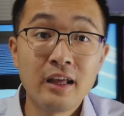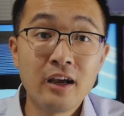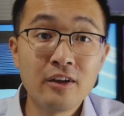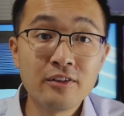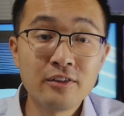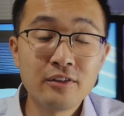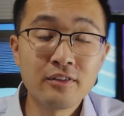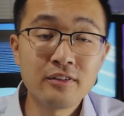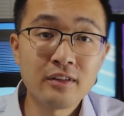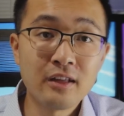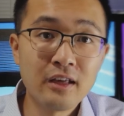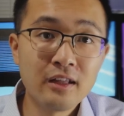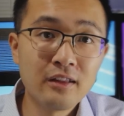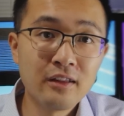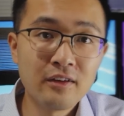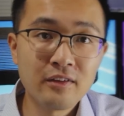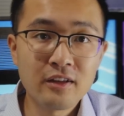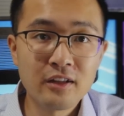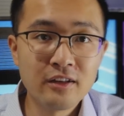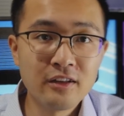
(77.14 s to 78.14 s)
also say
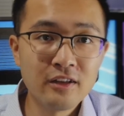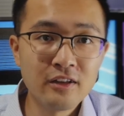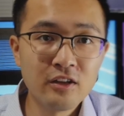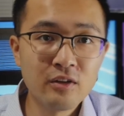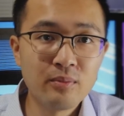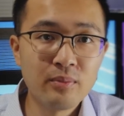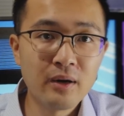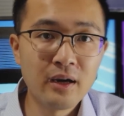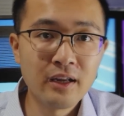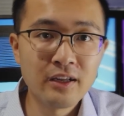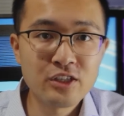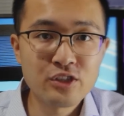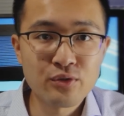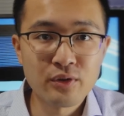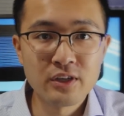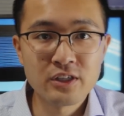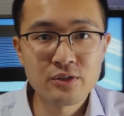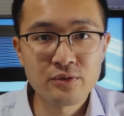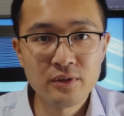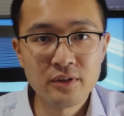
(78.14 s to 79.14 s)
they'll continue buying
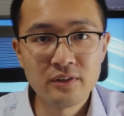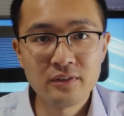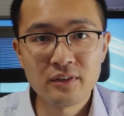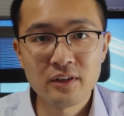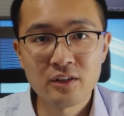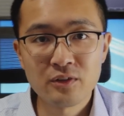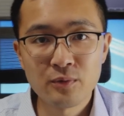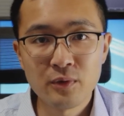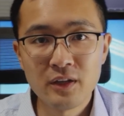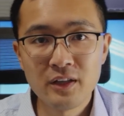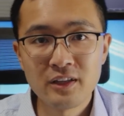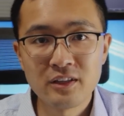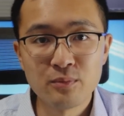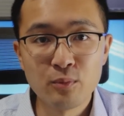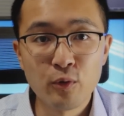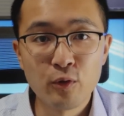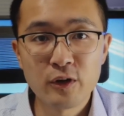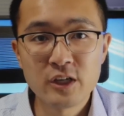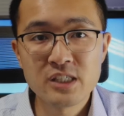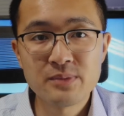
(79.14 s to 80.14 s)
treasuries as well as
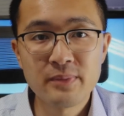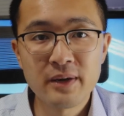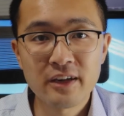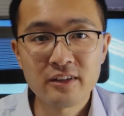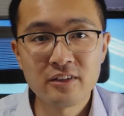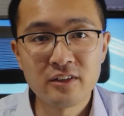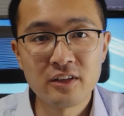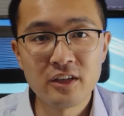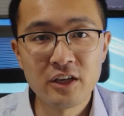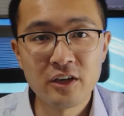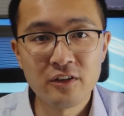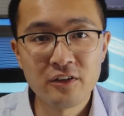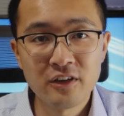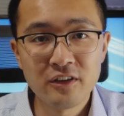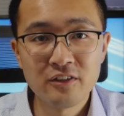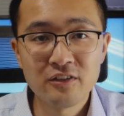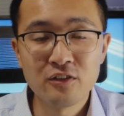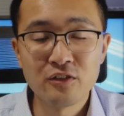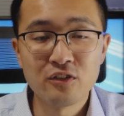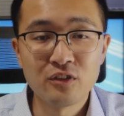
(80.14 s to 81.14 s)
mortgage-backed
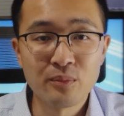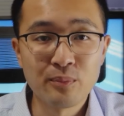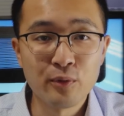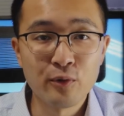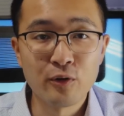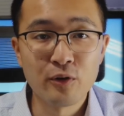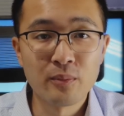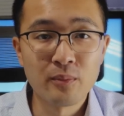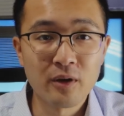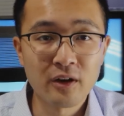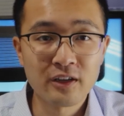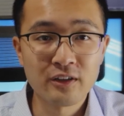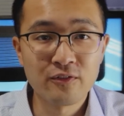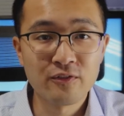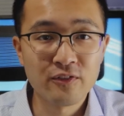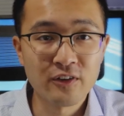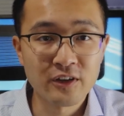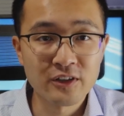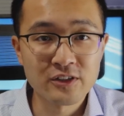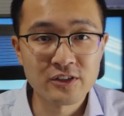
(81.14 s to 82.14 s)
securities to support market
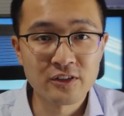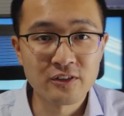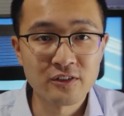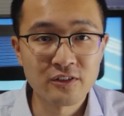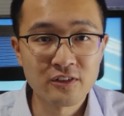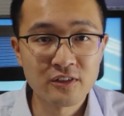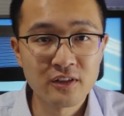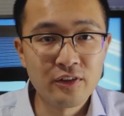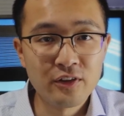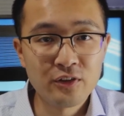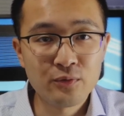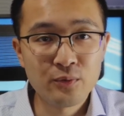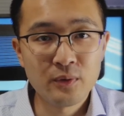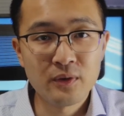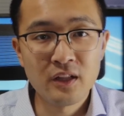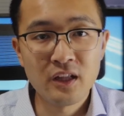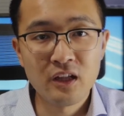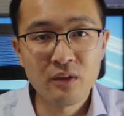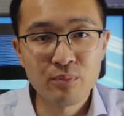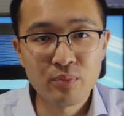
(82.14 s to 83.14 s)
functions. This
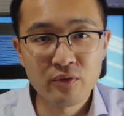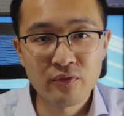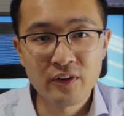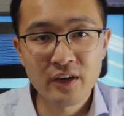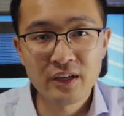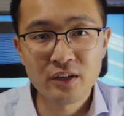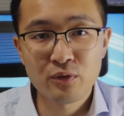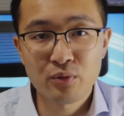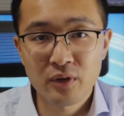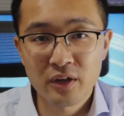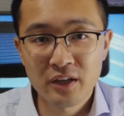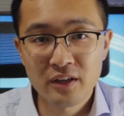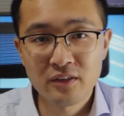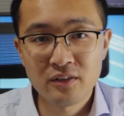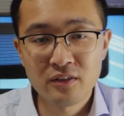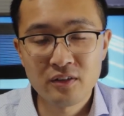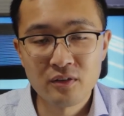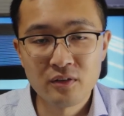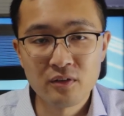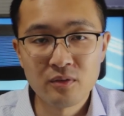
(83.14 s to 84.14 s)
will help provide
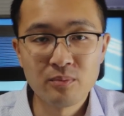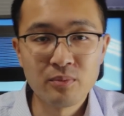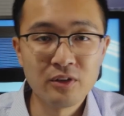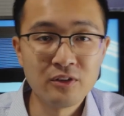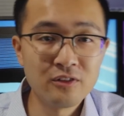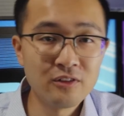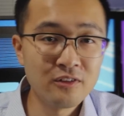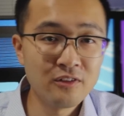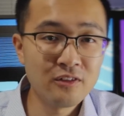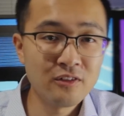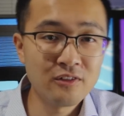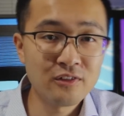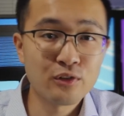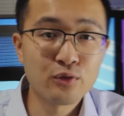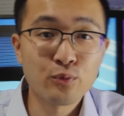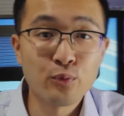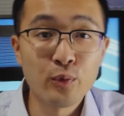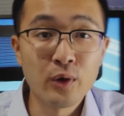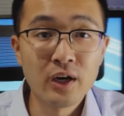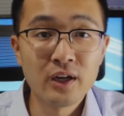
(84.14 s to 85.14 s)
credit to businesses
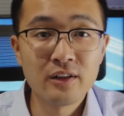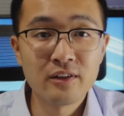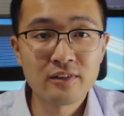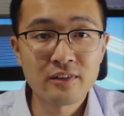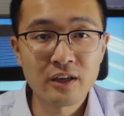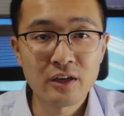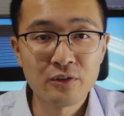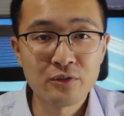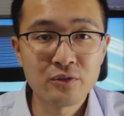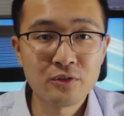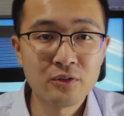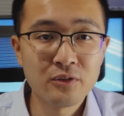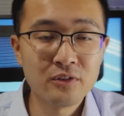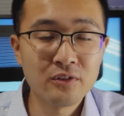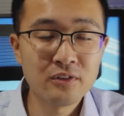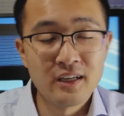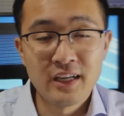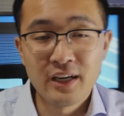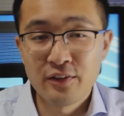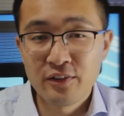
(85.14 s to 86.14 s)
as well as
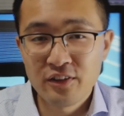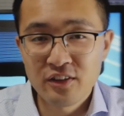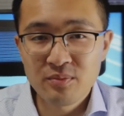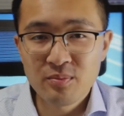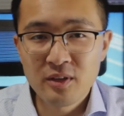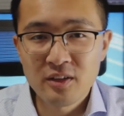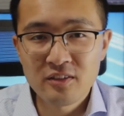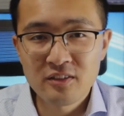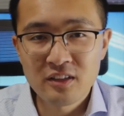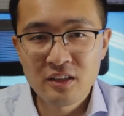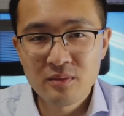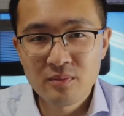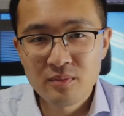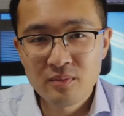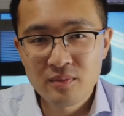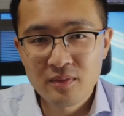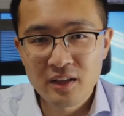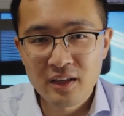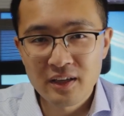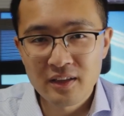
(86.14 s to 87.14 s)
households. Now, this may
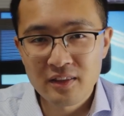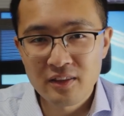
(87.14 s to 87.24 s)
seem like